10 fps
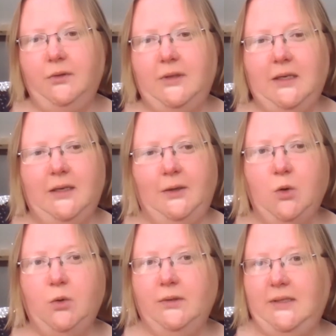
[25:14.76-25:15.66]
the
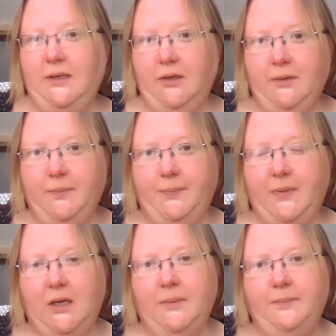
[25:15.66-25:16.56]
long term,
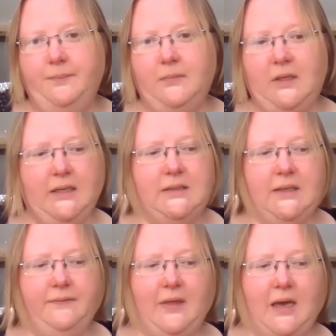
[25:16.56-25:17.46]
and
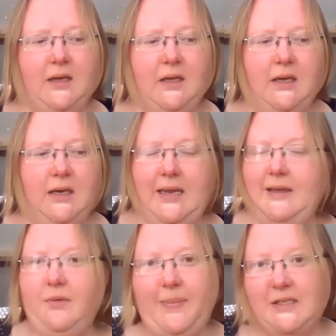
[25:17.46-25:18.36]
if that, and
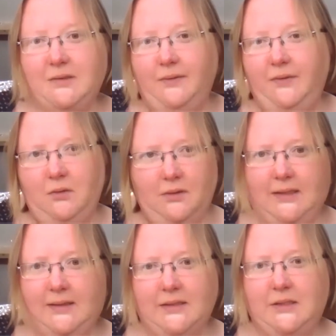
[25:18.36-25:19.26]
even better if you can
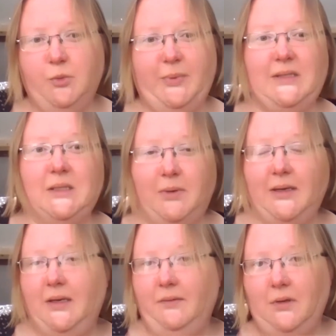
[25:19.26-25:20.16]
link that to your business plan
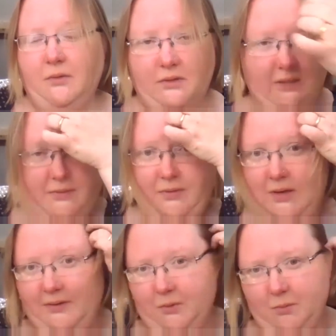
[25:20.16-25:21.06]
over the long term, if you
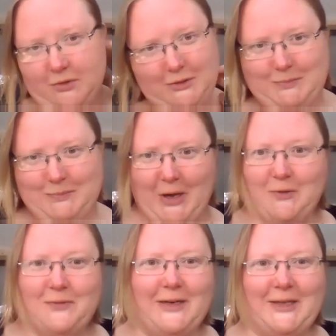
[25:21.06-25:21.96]
have one, which
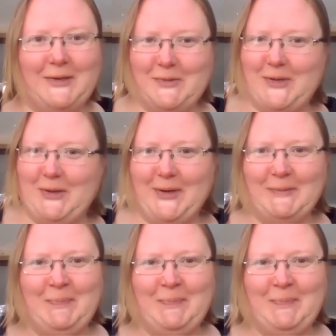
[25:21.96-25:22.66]
hopefully you will.